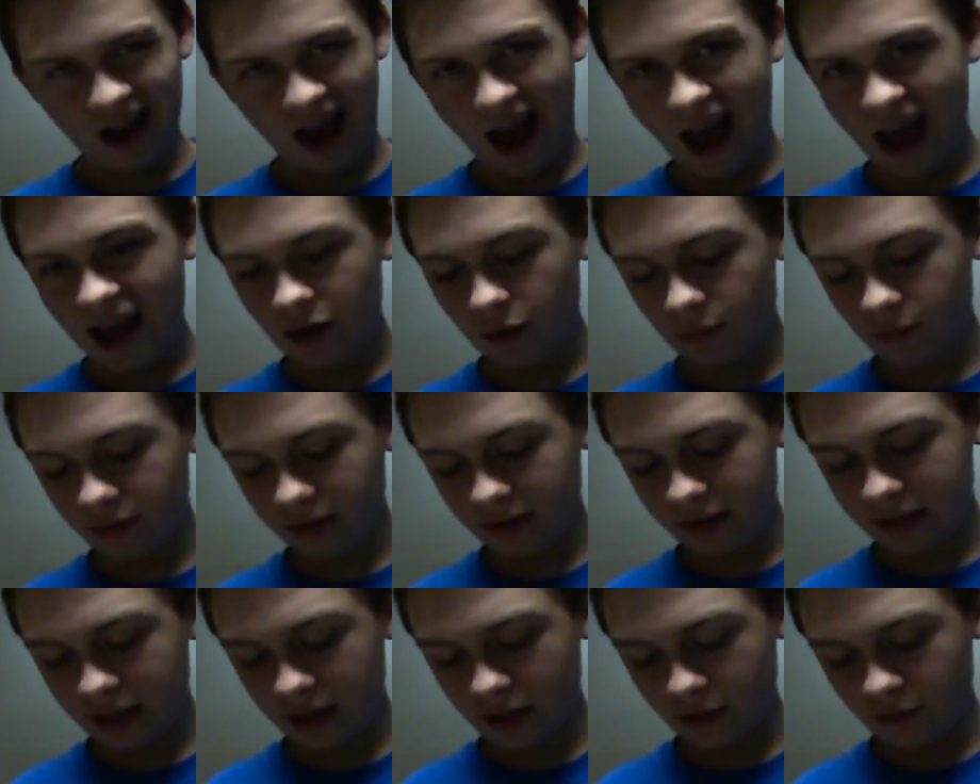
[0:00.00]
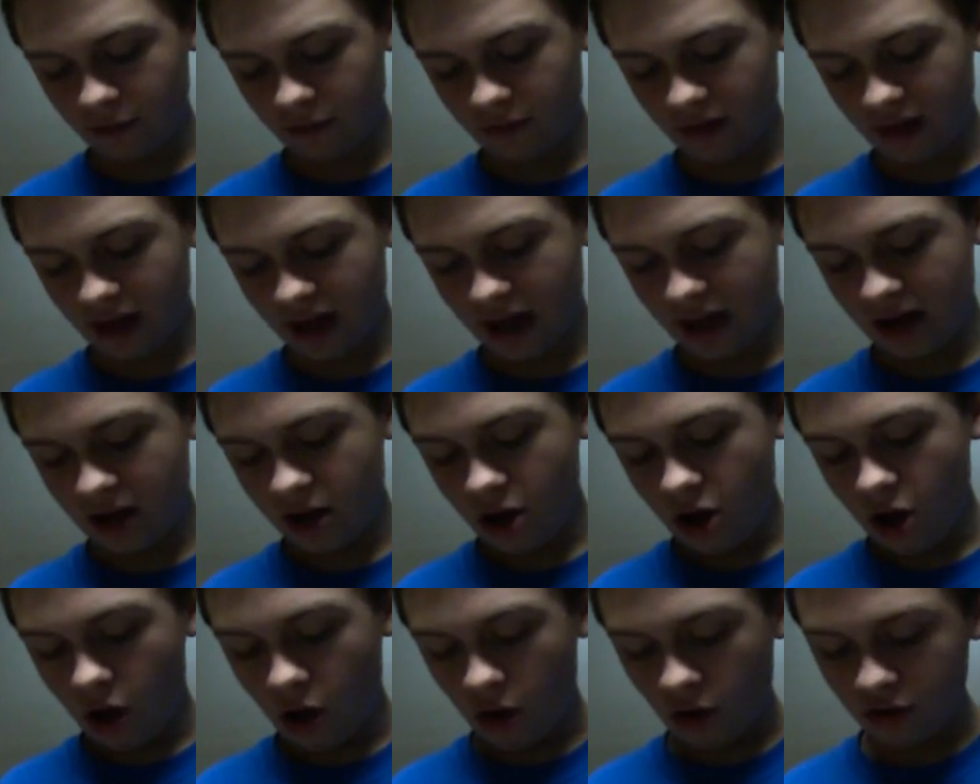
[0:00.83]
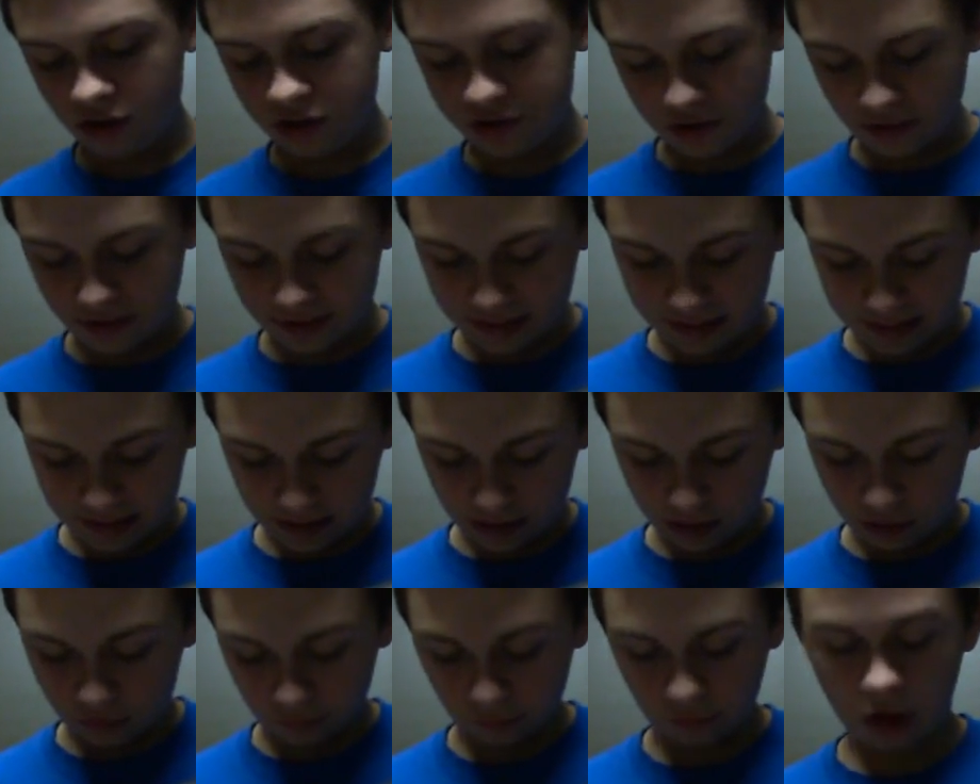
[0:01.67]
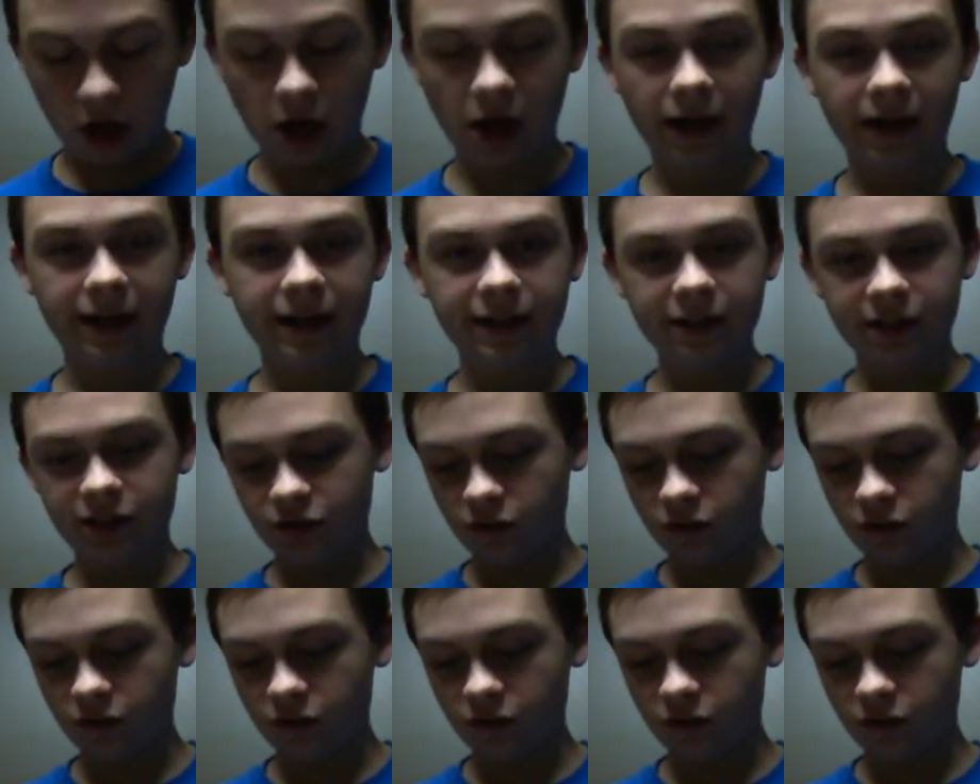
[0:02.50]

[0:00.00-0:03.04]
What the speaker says: I don't really care for that. Also, it did grind,